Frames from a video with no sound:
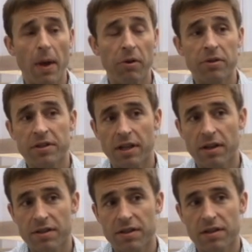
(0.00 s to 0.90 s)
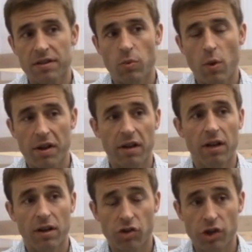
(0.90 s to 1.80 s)
mountain sickness is one of the
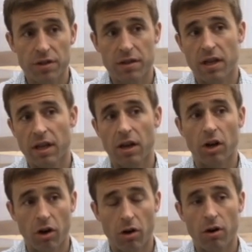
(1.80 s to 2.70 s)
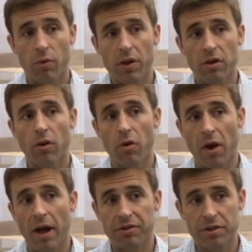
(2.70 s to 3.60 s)
conditions that can occur when you go
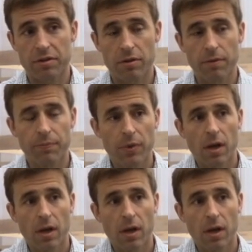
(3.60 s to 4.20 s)
to altitude.